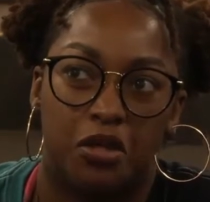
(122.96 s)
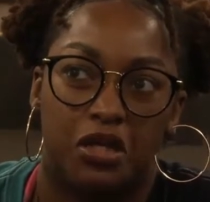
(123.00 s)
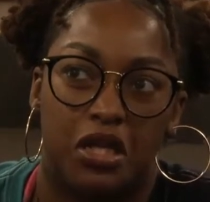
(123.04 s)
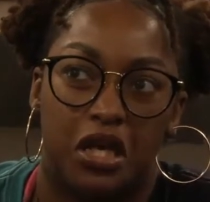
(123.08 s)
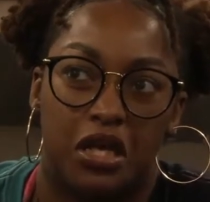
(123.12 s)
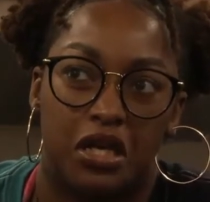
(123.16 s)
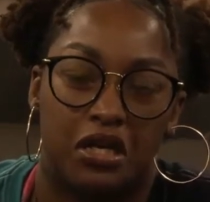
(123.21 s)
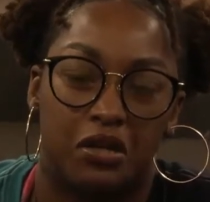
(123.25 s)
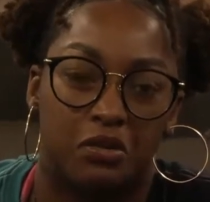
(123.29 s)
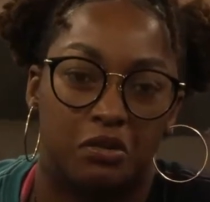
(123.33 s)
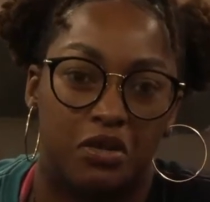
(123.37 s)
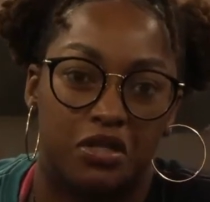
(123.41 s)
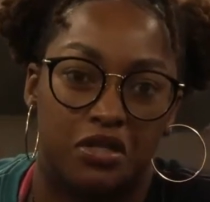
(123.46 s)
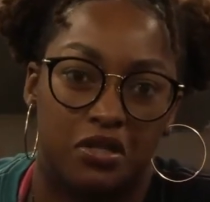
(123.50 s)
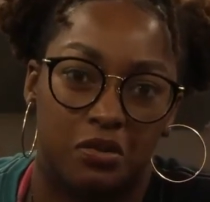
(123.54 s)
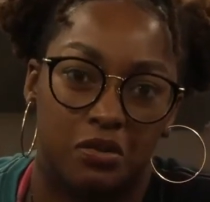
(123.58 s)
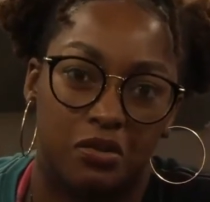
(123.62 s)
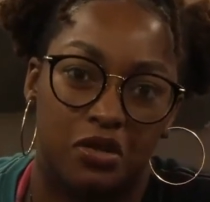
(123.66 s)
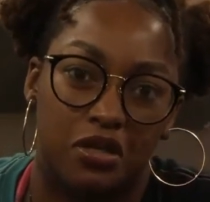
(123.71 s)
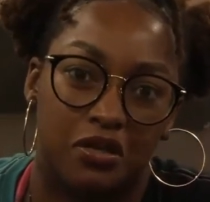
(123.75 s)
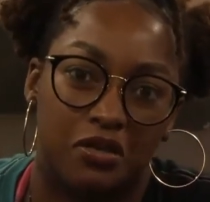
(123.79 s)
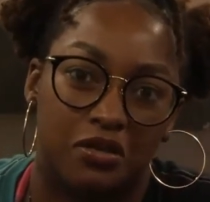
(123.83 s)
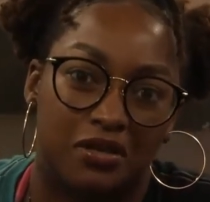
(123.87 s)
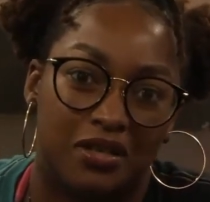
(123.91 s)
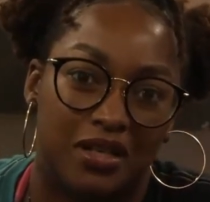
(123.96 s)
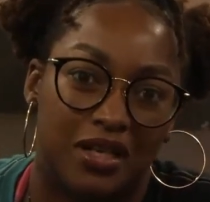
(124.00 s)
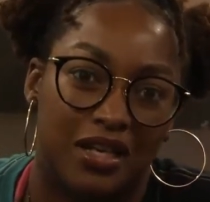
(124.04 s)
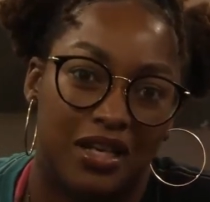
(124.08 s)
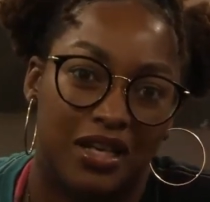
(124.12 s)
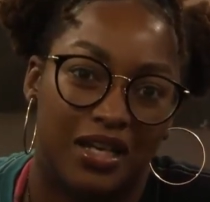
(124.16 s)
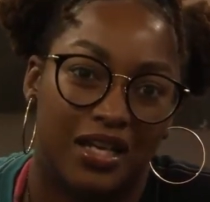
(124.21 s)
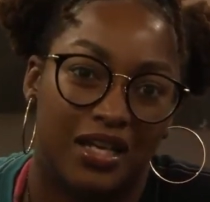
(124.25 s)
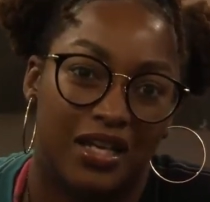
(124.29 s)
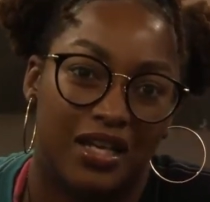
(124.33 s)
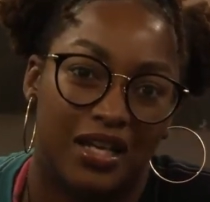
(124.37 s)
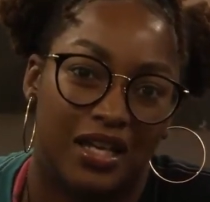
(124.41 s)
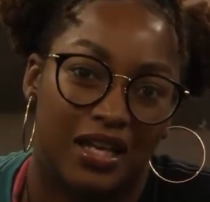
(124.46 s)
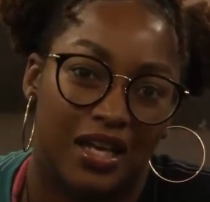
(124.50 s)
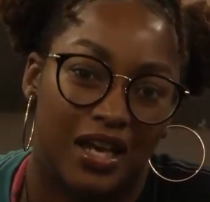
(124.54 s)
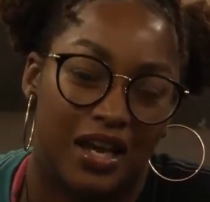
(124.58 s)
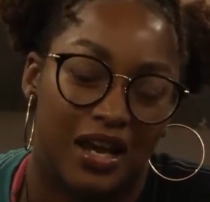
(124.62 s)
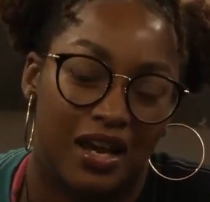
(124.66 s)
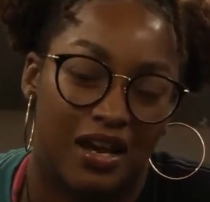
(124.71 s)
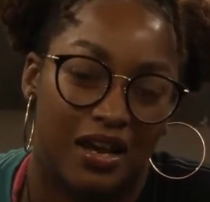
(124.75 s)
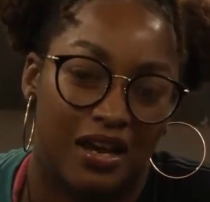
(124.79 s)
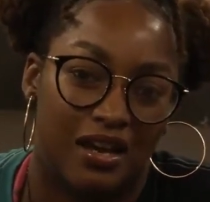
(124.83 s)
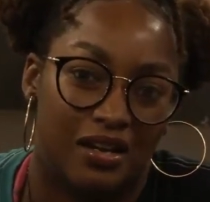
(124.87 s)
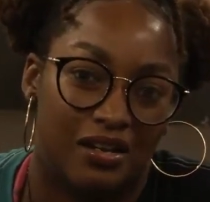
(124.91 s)
me that he wasn't real.
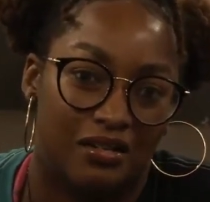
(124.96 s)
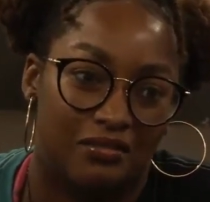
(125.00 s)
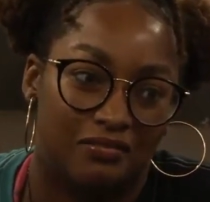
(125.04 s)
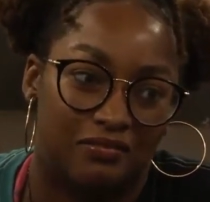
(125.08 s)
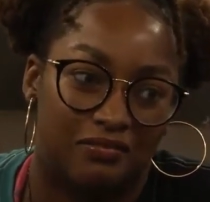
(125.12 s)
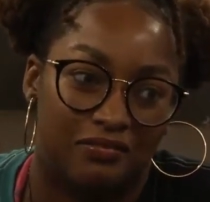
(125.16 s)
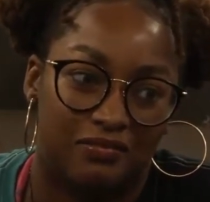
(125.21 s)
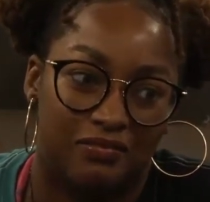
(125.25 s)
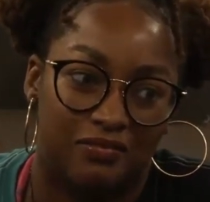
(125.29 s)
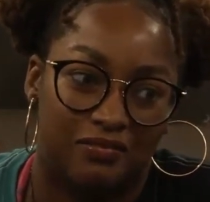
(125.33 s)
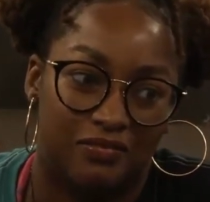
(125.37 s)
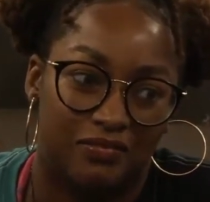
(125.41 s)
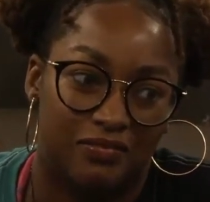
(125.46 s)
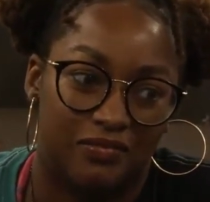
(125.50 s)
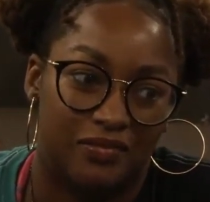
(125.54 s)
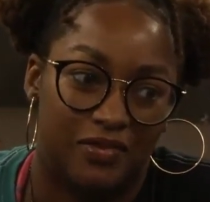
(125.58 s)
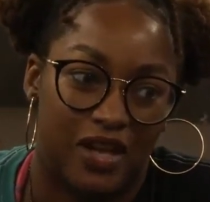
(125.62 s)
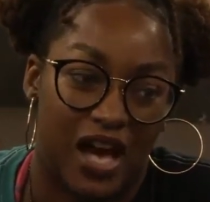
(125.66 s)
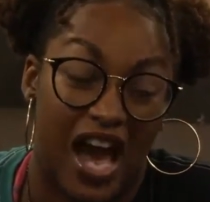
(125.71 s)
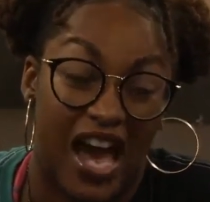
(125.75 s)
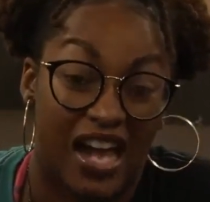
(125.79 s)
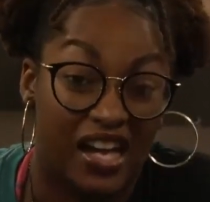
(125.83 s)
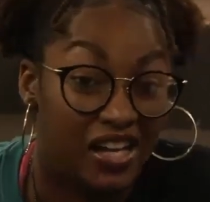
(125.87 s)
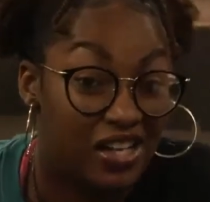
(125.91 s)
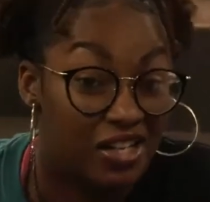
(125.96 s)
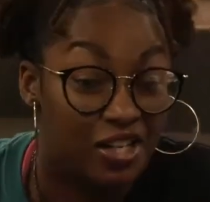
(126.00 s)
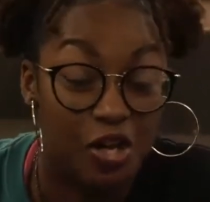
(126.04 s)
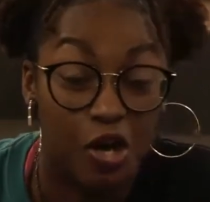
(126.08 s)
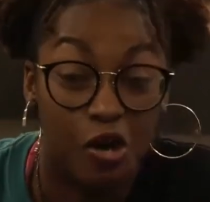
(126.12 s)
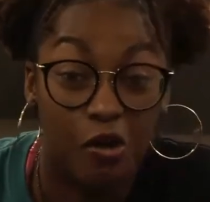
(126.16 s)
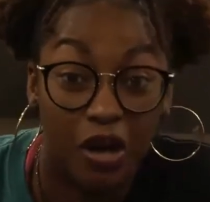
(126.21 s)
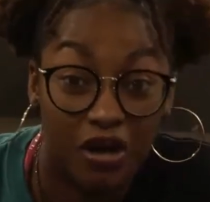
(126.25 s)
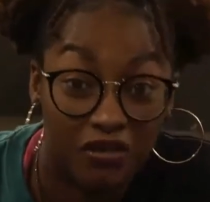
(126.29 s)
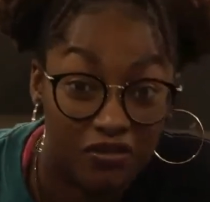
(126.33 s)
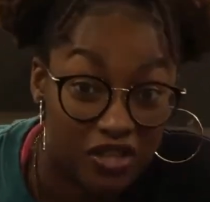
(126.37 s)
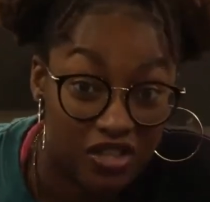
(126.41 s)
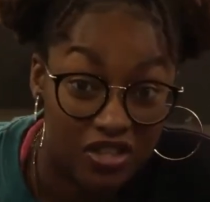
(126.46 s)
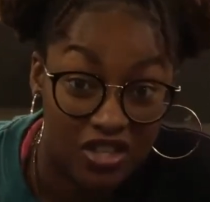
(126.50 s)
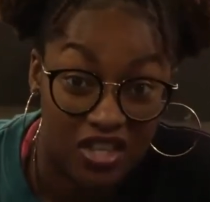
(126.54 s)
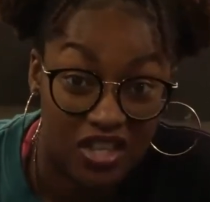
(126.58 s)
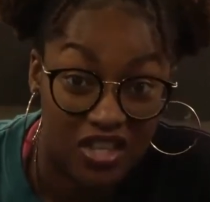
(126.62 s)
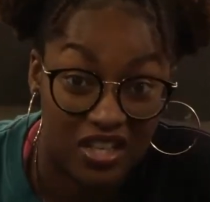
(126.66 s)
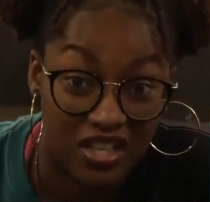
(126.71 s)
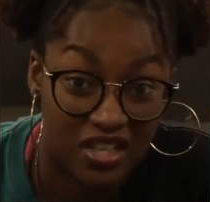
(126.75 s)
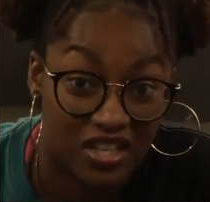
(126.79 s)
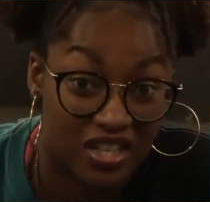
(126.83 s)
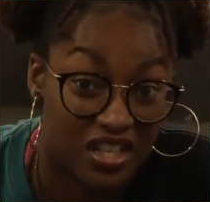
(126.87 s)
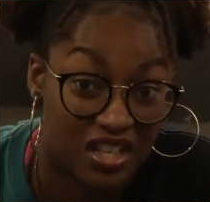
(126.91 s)
Um, I didn't know
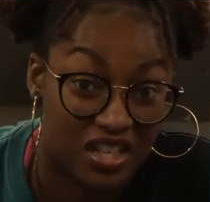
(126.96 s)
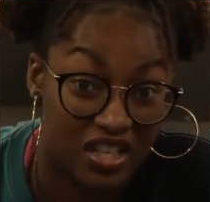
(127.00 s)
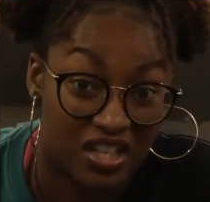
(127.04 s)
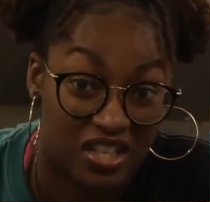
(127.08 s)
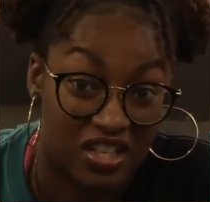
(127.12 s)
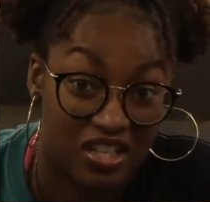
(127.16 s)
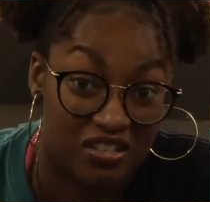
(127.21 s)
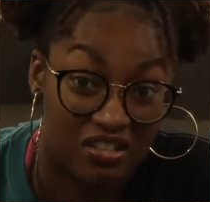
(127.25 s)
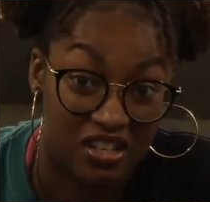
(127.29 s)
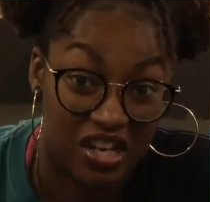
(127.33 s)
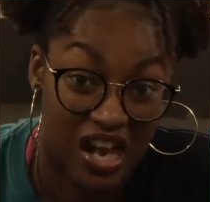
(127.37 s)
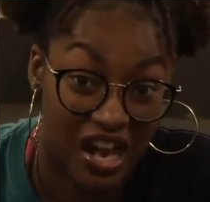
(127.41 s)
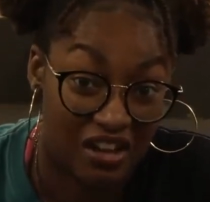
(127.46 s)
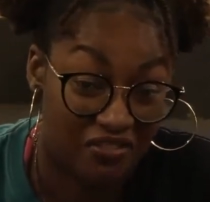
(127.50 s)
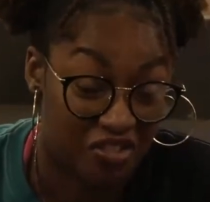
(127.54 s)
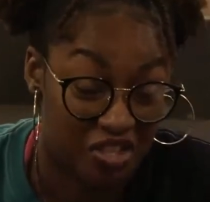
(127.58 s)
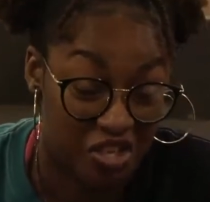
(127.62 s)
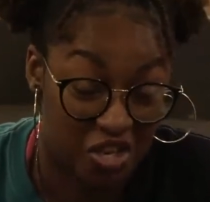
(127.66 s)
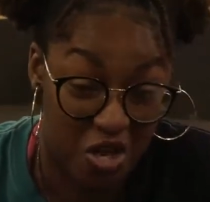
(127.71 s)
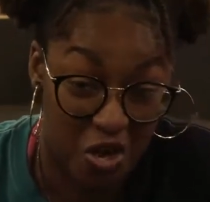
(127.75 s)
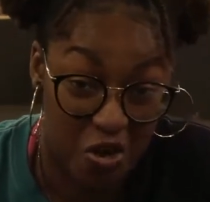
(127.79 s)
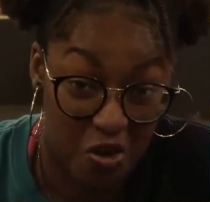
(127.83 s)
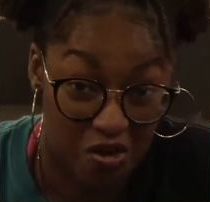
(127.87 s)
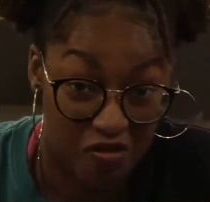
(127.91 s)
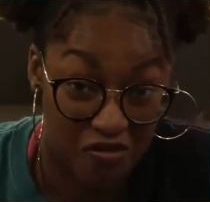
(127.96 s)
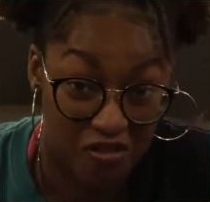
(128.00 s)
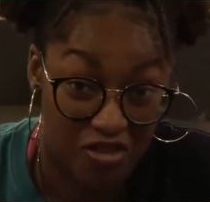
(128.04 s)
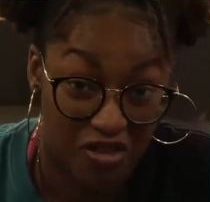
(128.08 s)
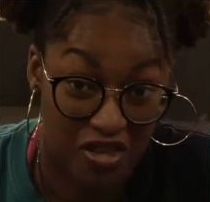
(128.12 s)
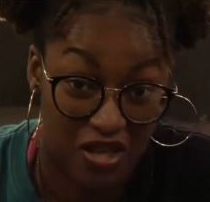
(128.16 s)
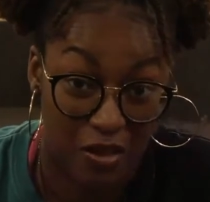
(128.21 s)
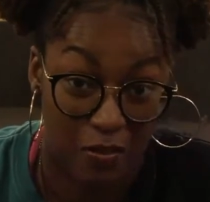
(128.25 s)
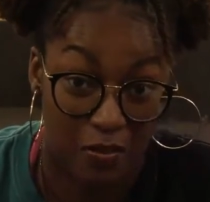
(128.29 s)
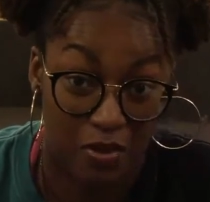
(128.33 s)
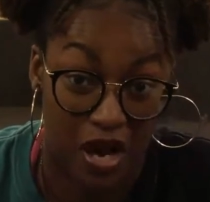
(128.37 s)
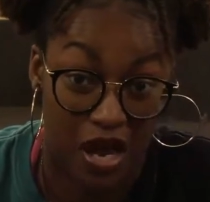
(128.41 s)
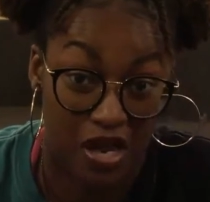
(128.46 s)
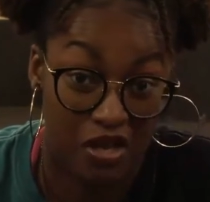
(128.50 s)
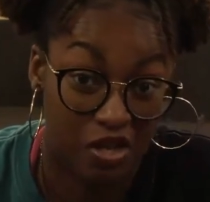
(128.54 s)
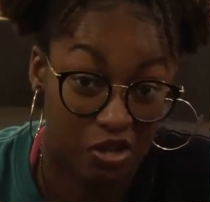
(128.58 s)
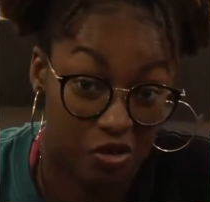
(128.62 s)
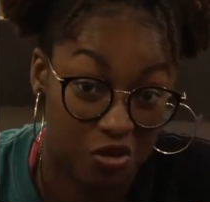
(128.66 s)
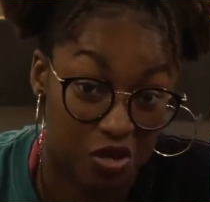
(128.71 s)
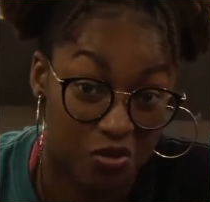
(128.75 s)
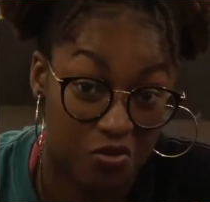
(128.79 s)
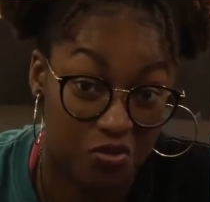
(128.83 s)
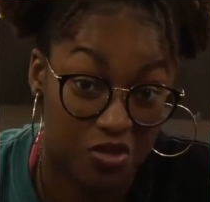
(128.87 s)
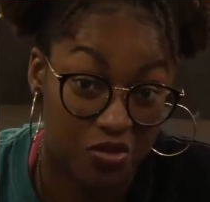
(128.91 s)
everything. You didn't have to know everything, but I
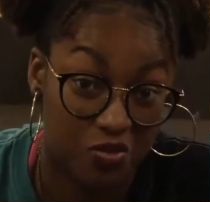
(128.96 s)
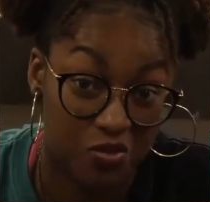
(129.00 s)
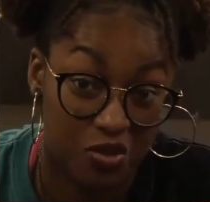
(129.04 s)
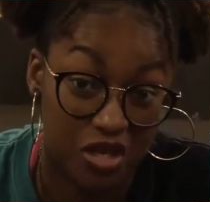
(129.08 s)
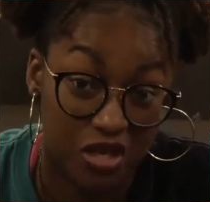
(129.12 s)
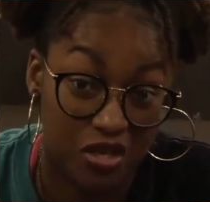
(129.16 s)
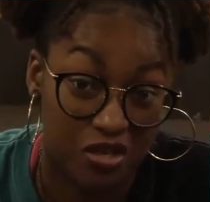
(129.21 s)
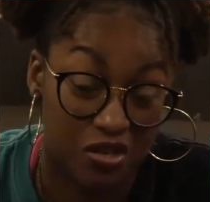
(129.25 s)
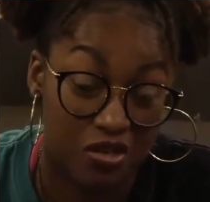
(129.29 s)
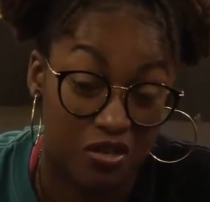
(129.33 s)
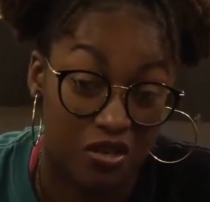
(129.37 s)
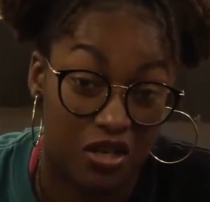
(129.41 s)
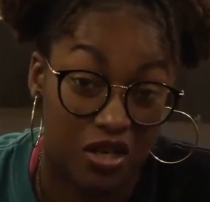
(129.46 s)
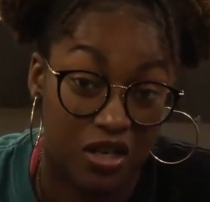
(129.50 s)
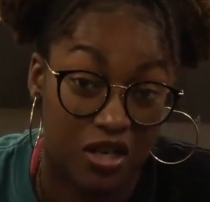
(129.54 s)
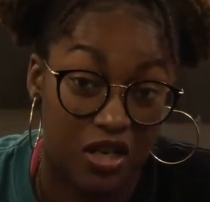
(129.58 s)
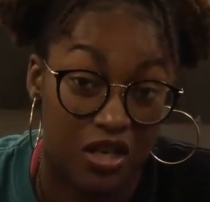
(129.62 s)
knew he was real.